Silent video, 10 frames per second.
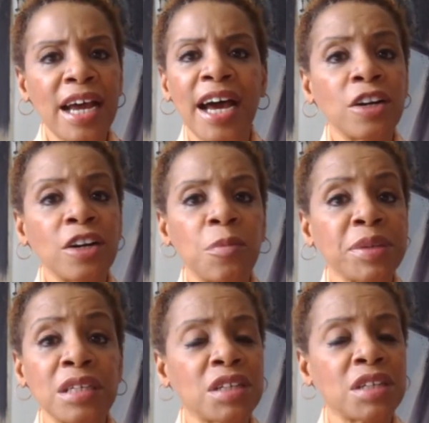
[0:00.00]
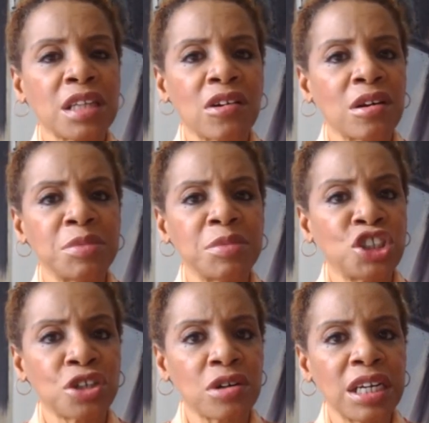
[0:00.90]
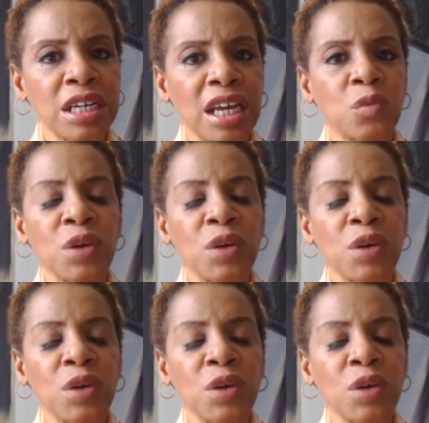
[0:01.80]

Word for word: And I don't believe that they are a majority,